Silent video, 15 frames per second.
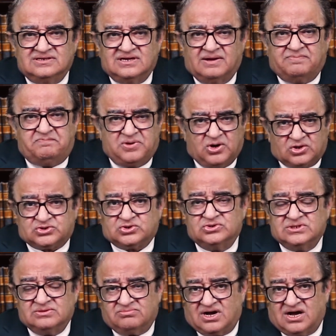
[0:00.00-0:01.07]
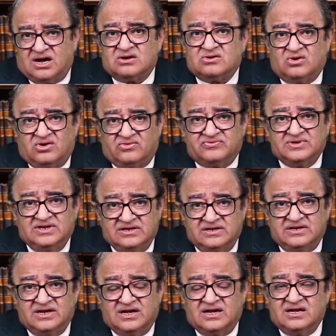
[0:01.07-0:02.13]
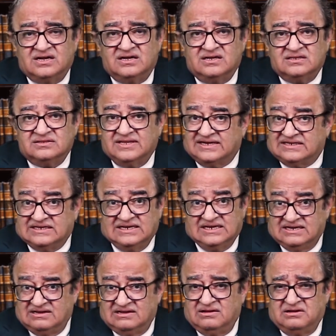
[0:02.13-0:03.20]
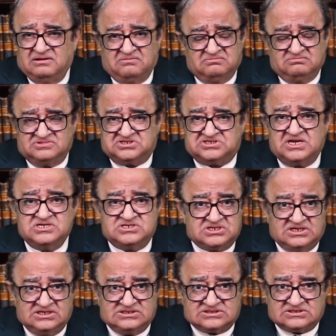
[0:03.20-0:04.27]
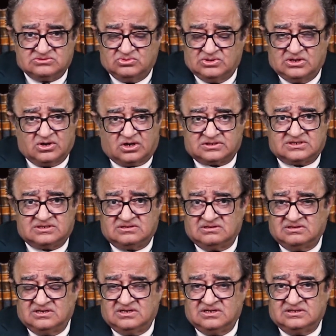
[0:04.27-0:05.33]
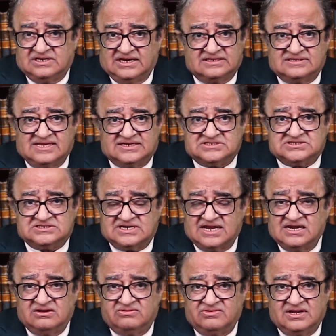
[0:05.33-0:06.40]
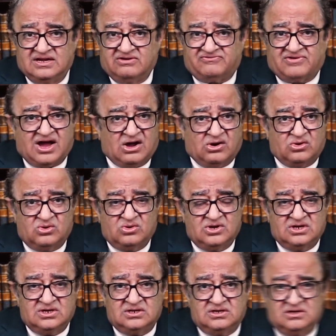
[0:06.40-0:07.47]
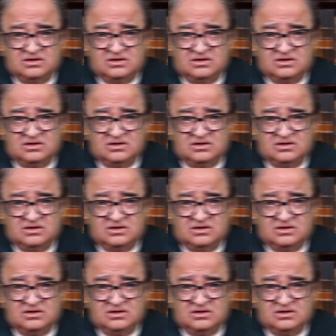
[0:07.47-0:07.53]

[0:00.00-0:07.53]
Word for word: a blot on the mark of India that centuries will not take that stain away of how